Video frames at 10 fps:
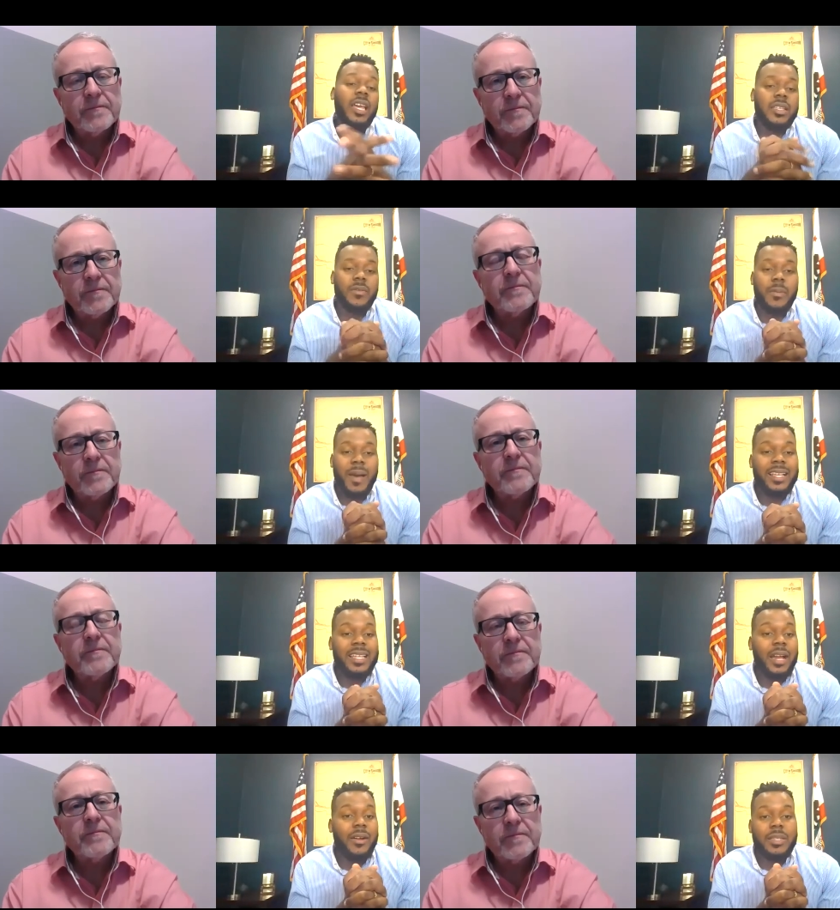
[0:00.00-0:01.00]
Speaker 1: days of a
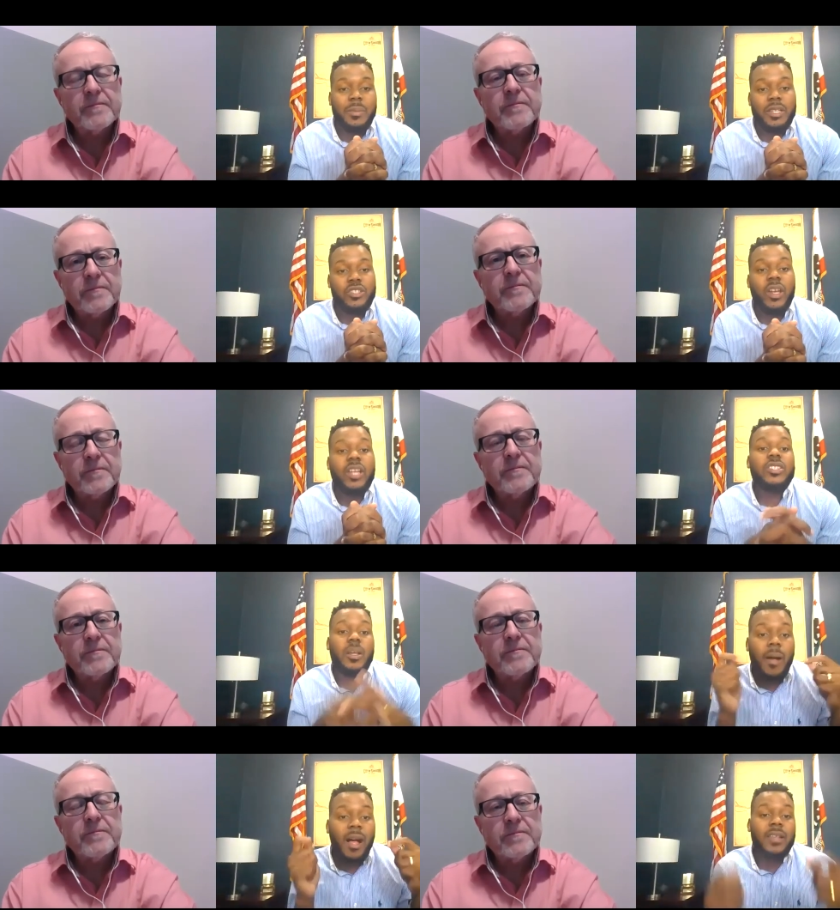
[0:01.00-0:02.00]
Biden Harris
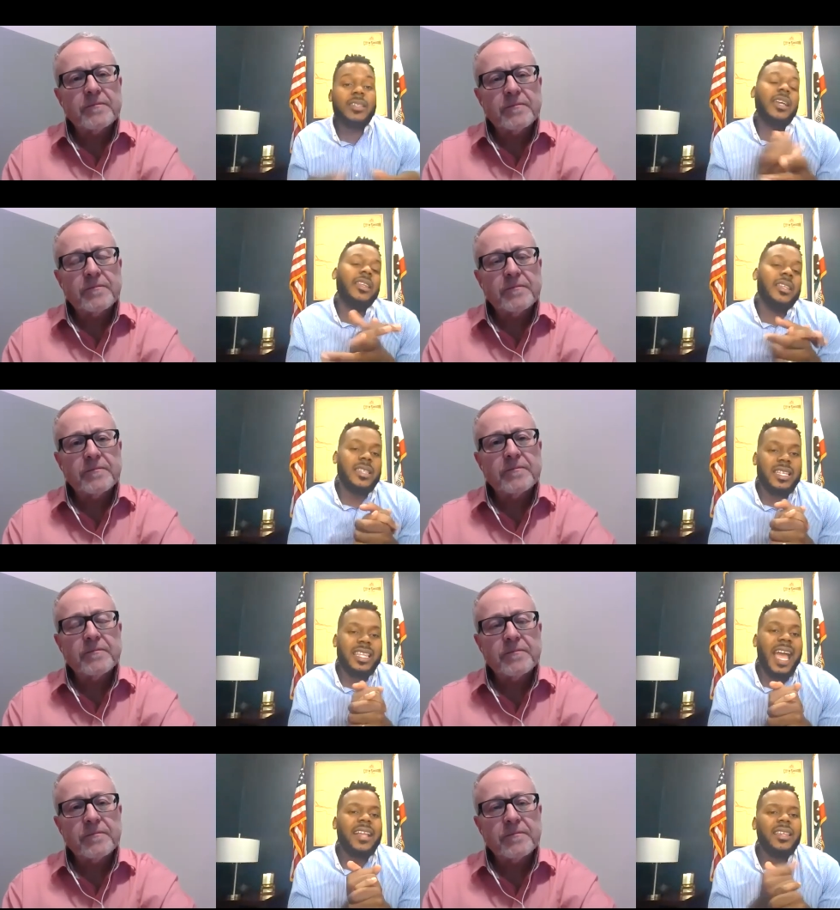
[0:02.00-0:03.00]
administration, a policy like this is
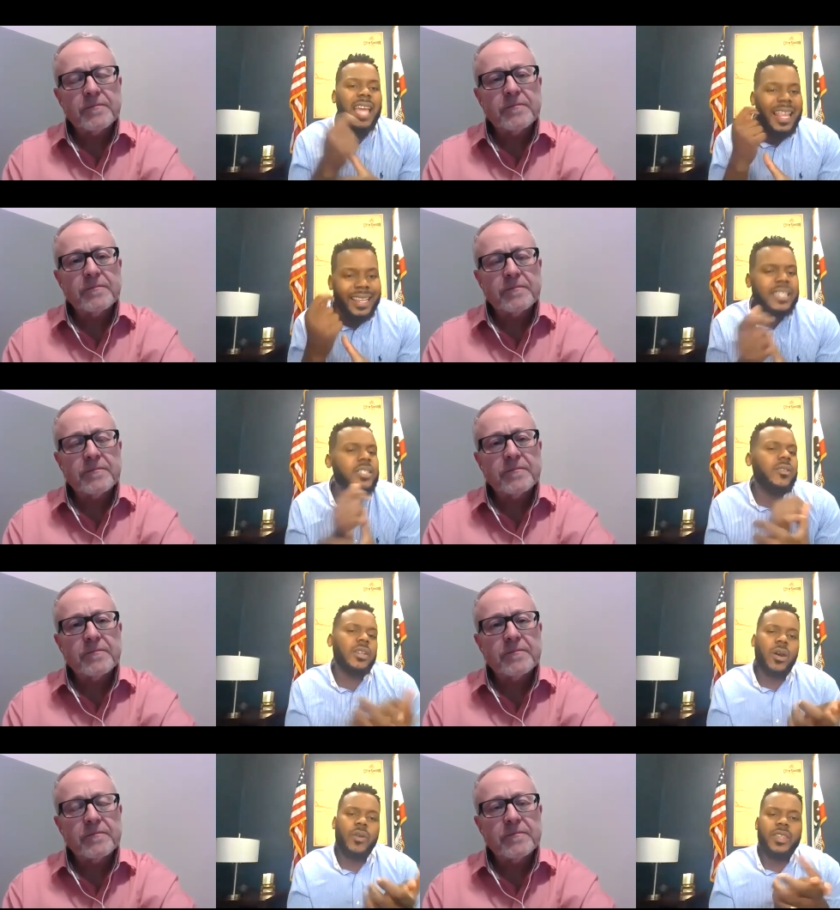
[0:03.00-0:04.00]
enacted, at least
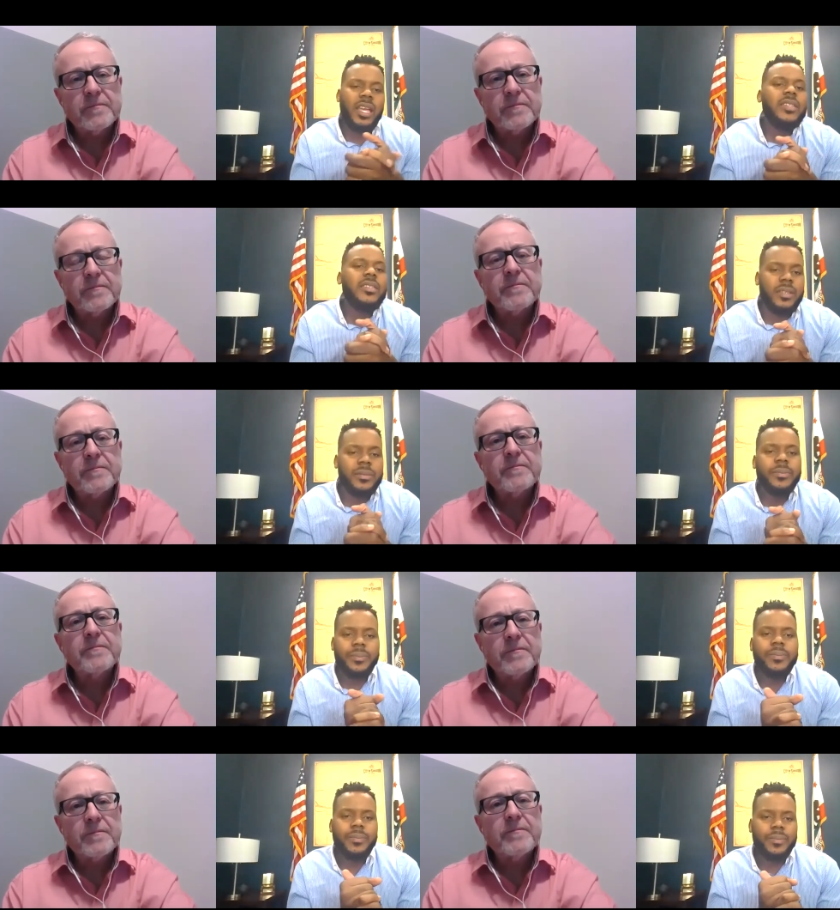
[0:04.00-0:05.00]
during COVID nineteen.
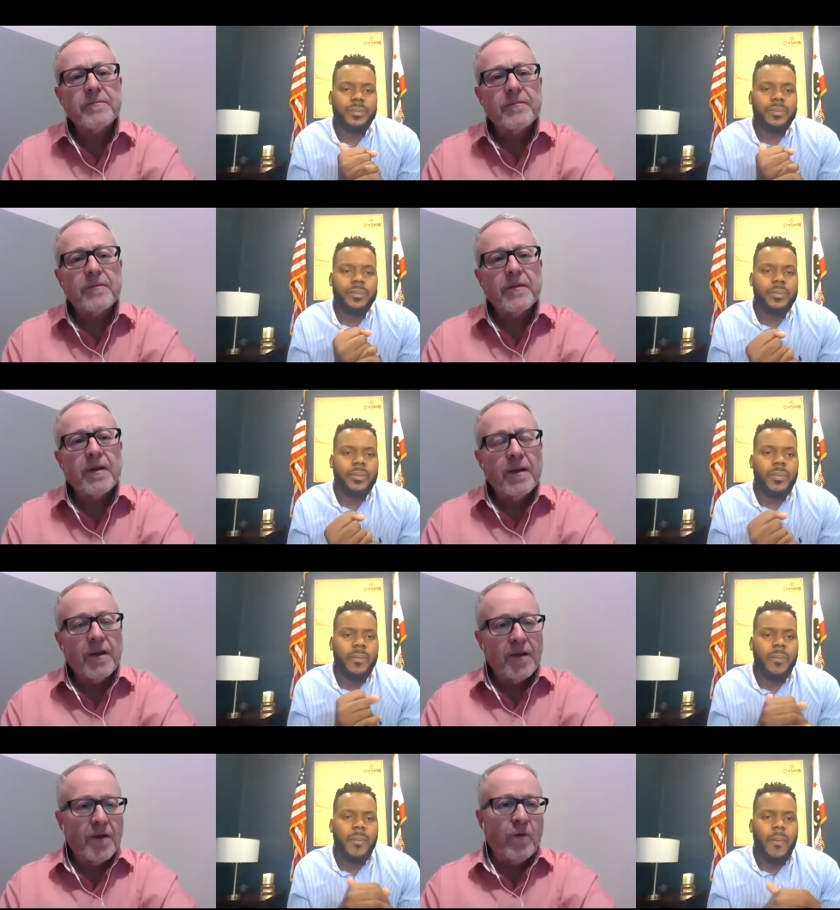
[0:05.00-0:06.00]

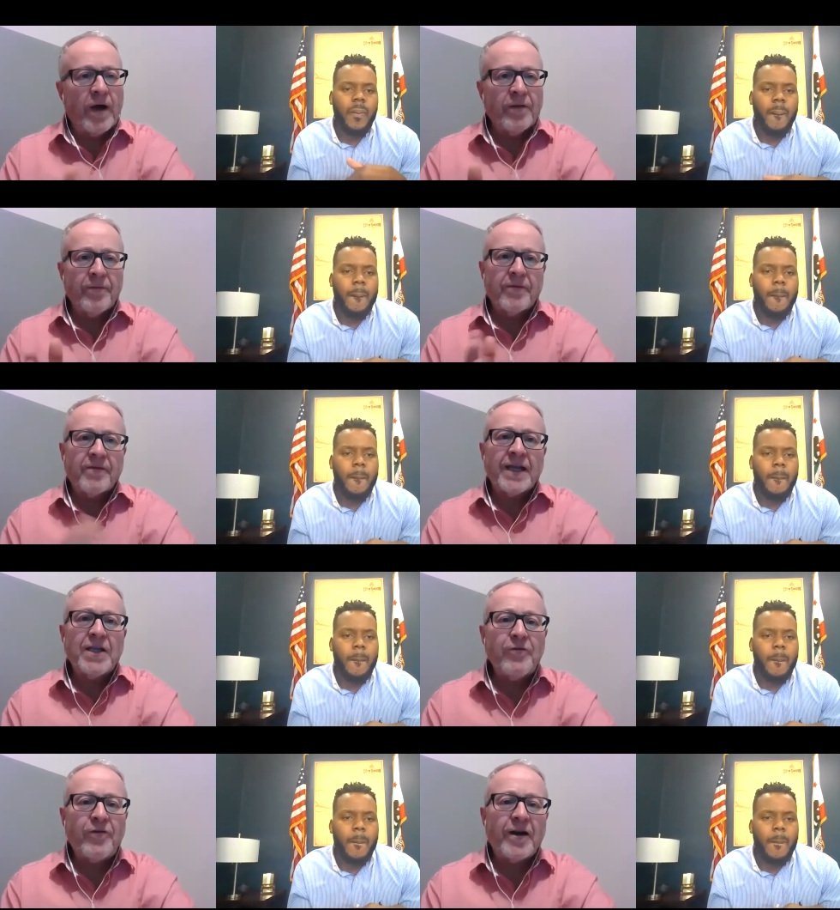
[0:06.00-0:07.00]
Speaker 2: Well, thank
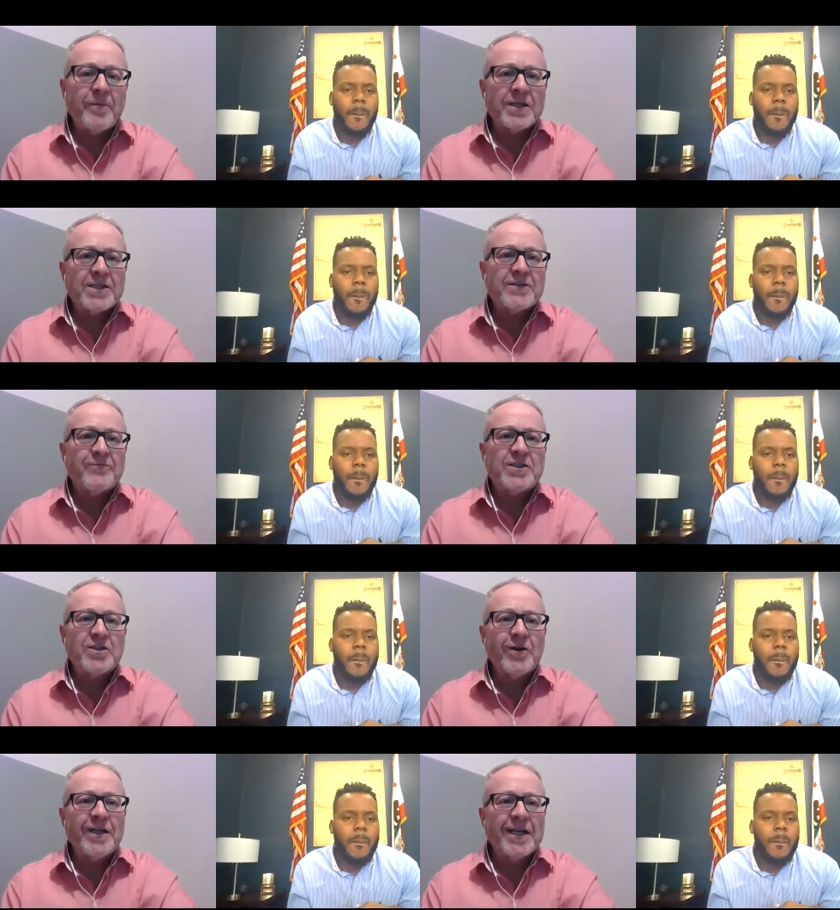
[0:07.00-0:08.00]
you very much for
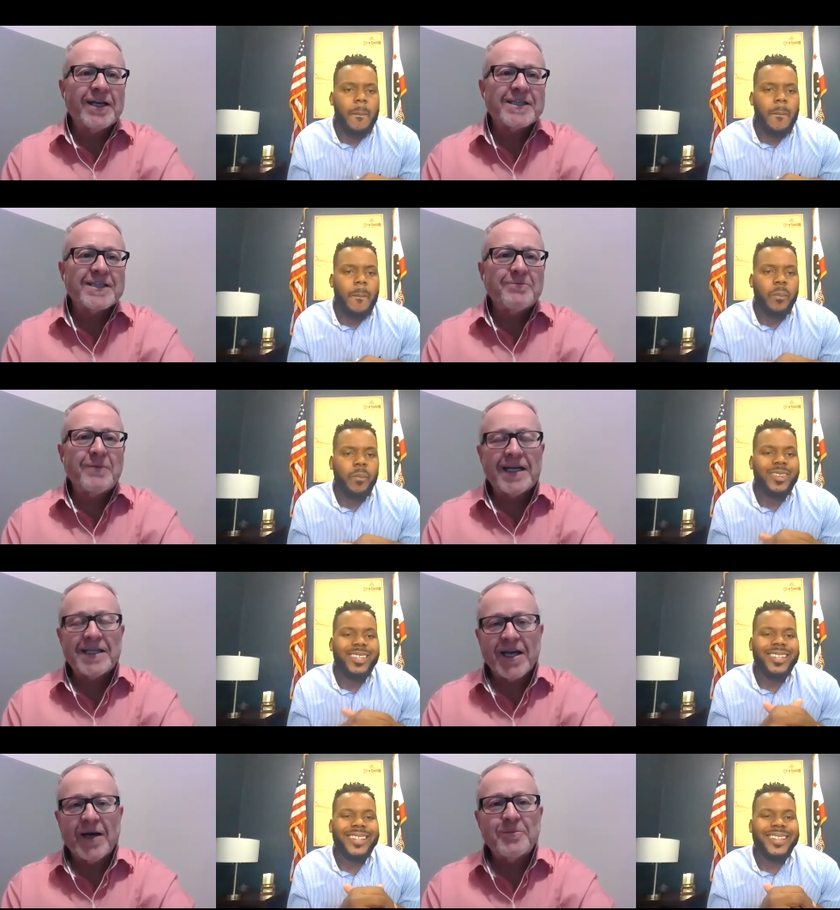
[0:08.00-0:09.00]
joining us, Mayor
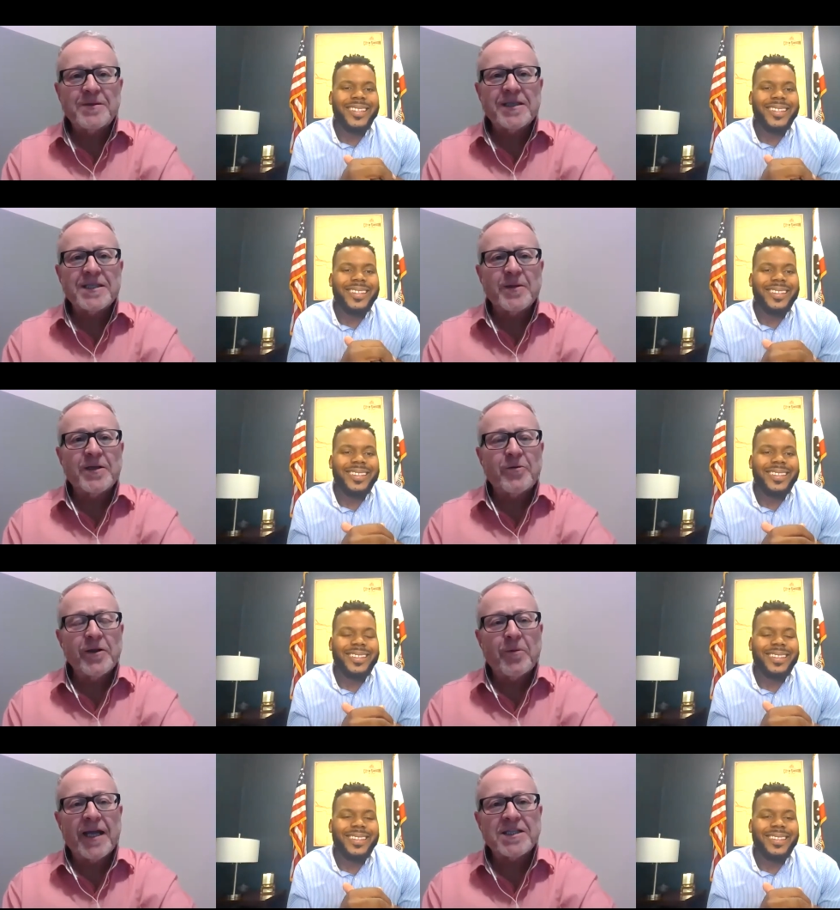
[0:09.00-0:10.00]
Tubbs. It's been a real
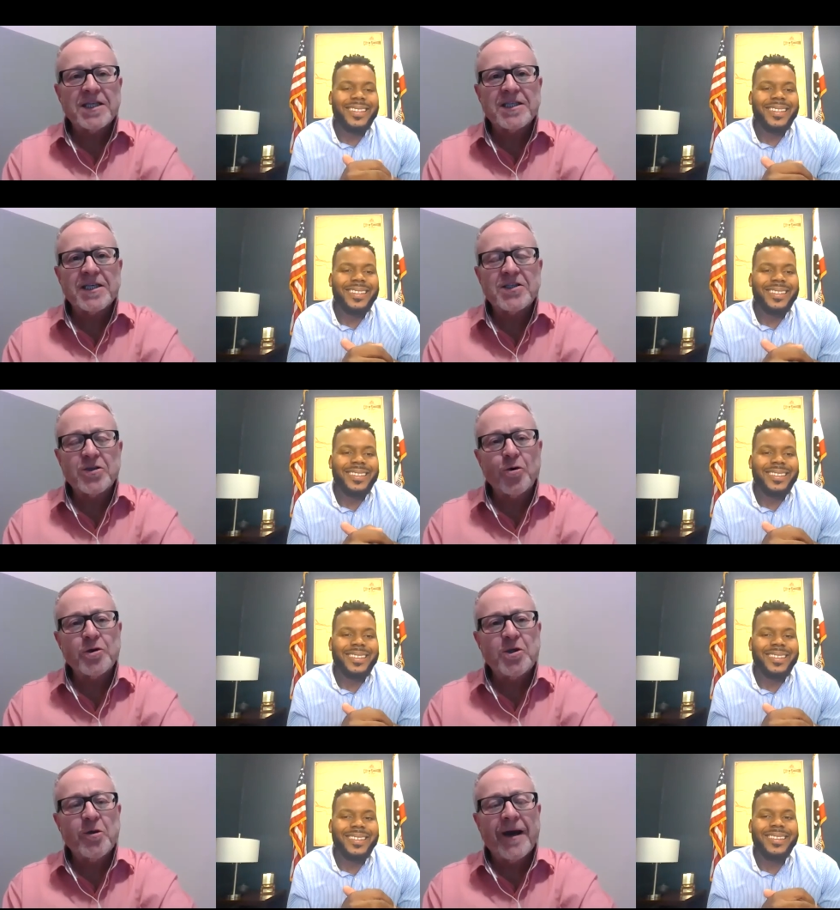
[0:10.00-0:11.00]
pleasure to talk
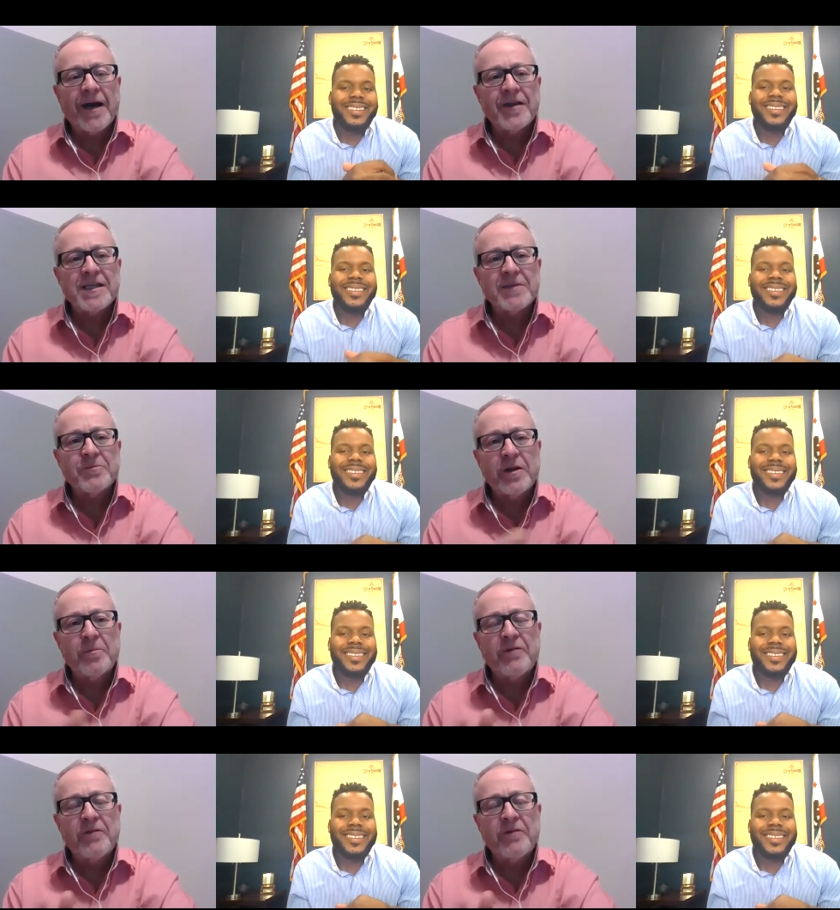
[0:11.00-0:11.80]
to you about this, and we'll be